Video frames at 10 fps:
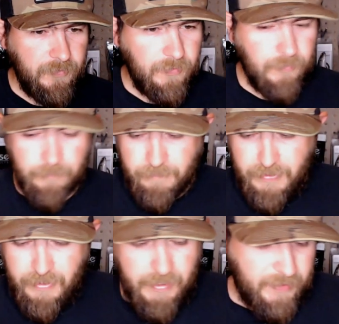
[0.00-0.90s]
So
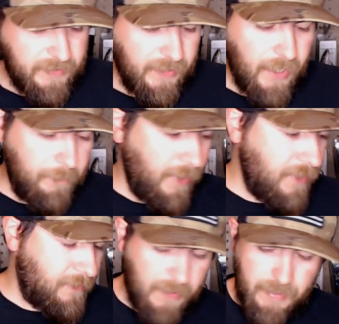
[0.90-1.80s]
Excite
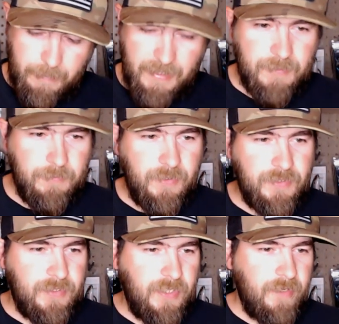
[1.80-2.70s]
baits, man, they make some good
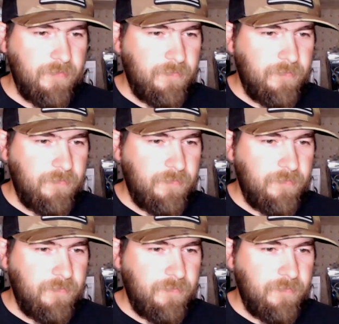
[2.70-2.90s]
stuff.